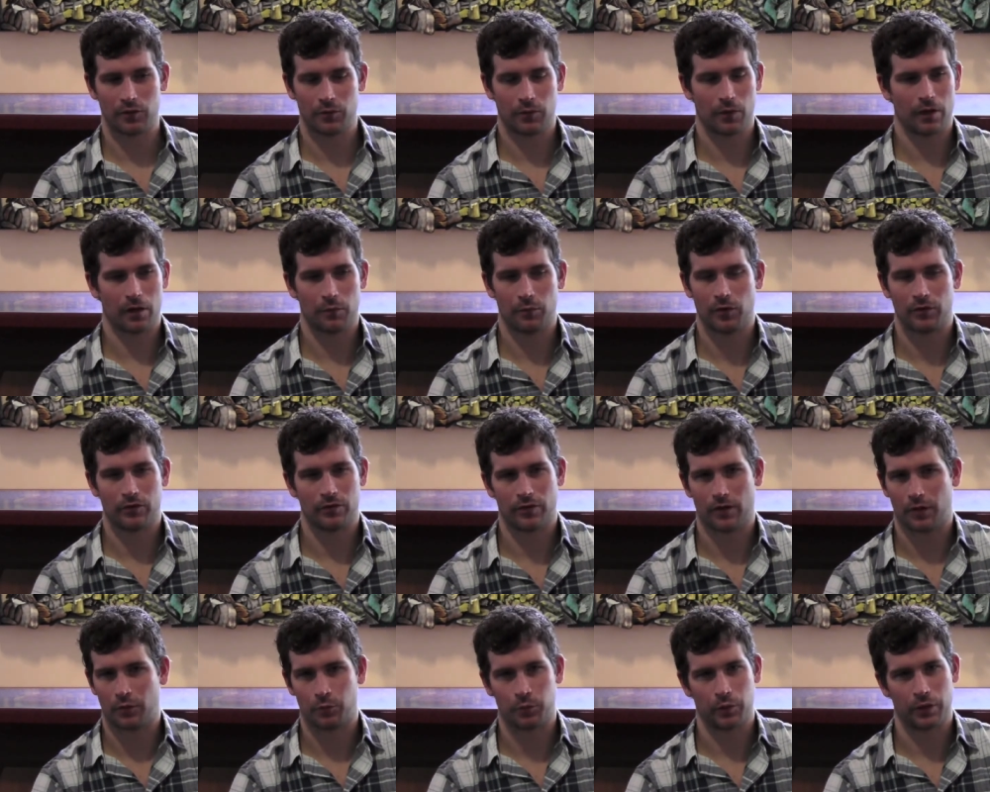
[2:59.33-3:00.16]
It's one of the
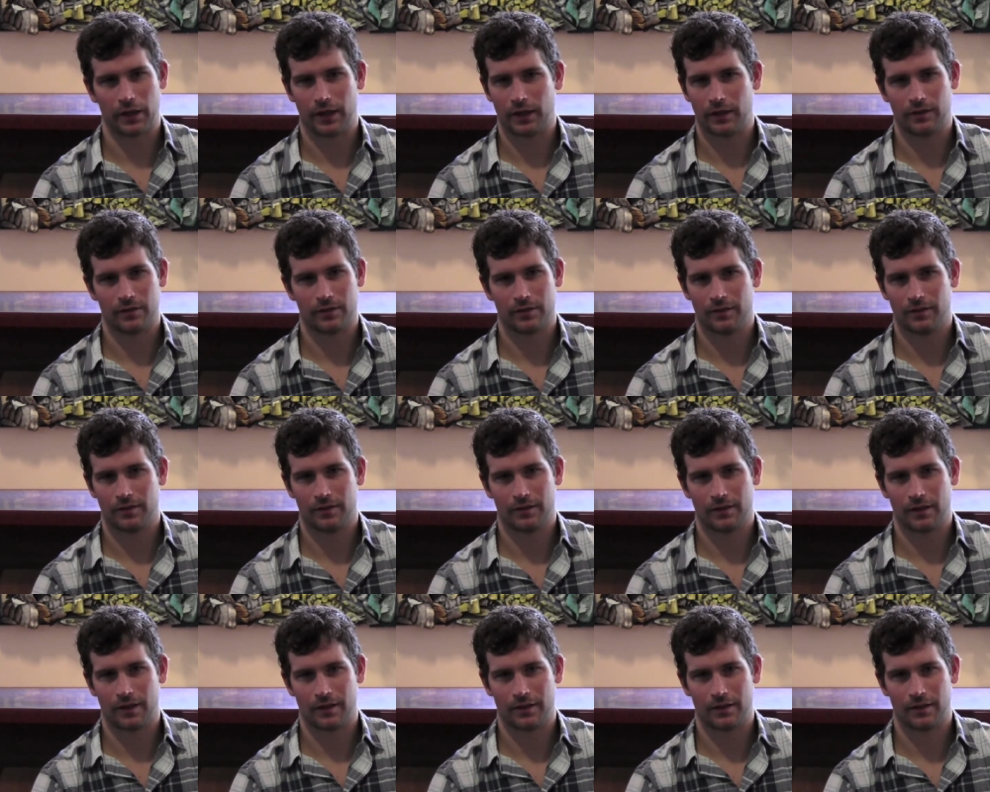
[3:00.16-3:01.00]
most fun plays
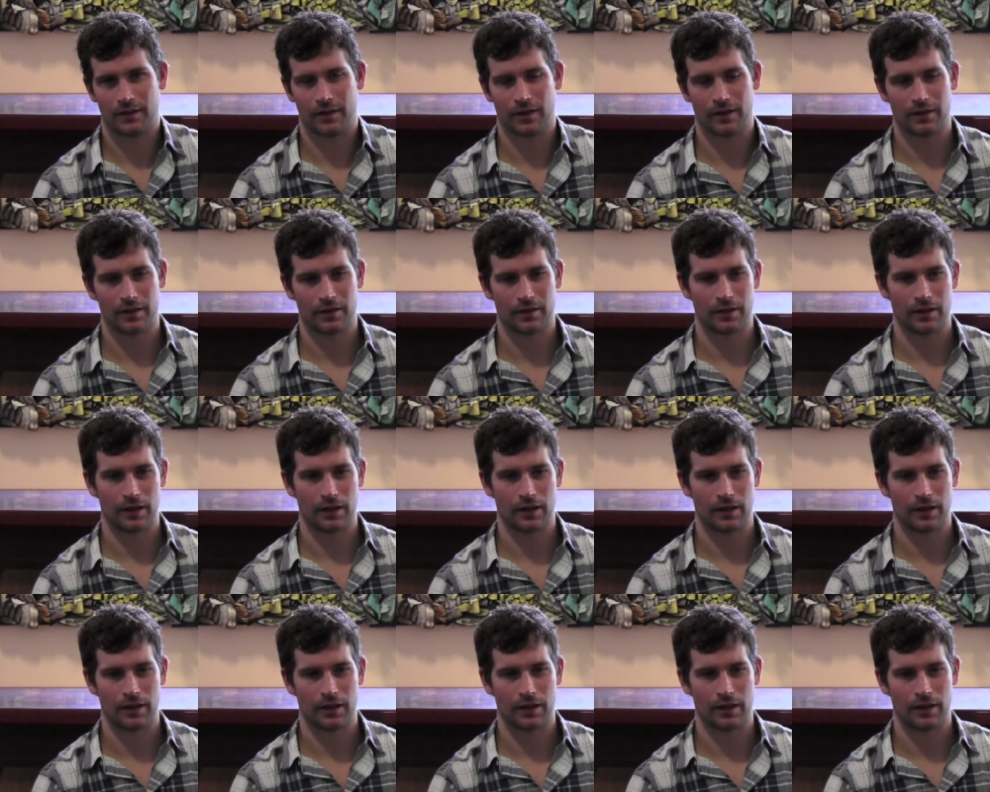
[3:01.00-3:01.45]
at, at the